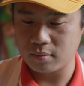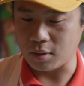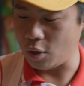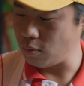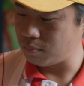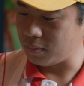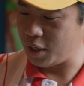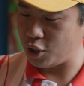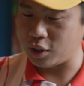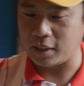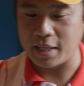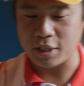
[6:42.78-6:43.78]
Cool. Then you're
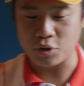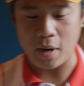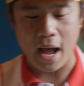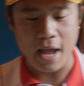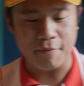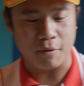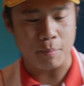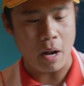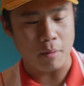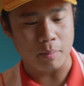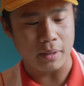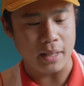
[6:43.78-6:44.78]
gonna let this ride for
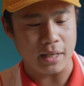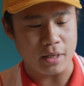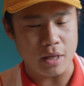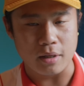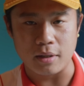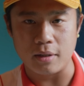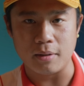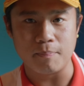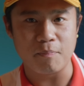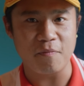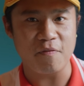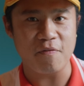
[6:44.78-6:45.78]
probably like another
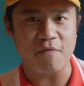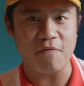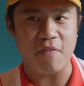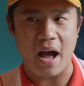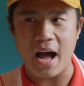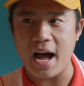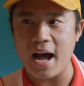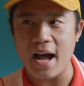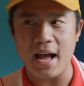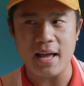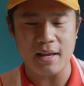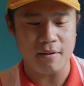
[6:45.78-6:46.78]

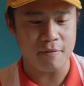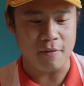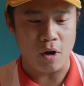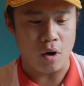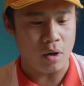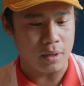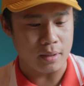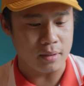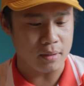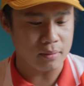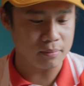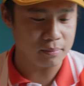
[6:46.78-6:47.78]
5
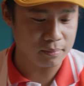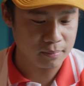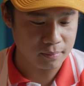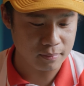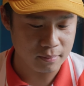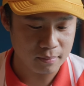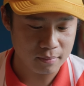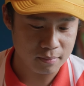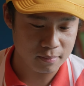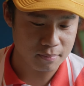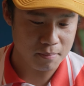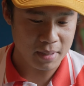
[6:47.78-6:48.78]
on
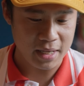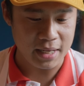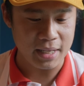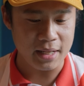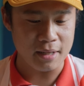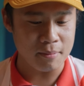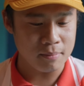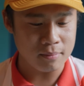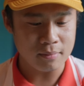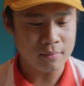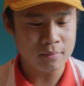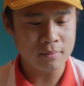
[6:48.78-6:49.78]
medium.
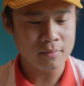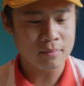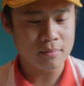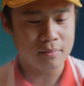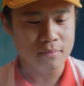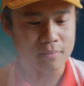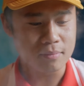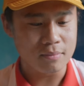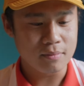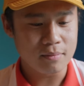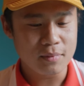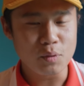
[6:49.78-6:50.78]

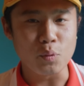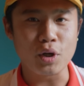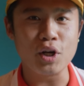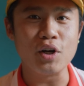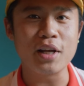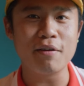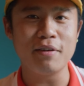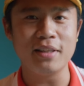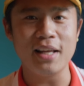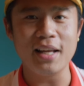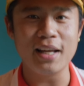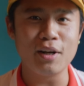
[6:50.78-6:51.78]
We'll cook
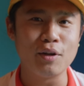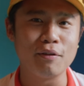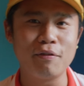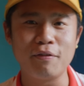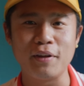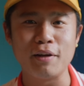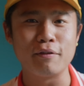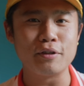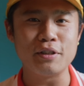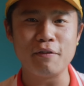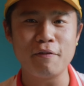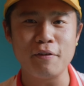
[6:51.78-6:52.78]
everything, get all the
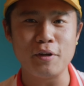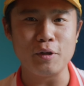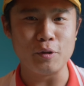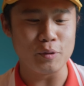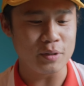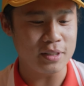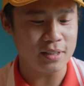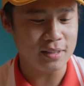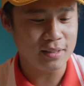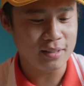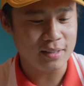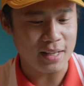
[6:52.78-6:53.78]
flavors infused,
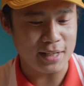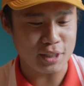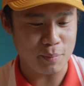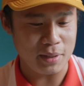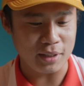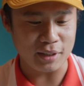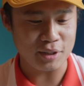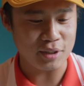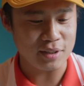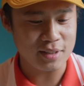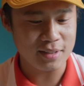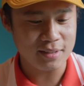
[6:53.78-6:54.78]
and it's gonna be
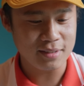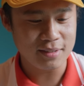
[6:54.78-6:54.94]
delicious.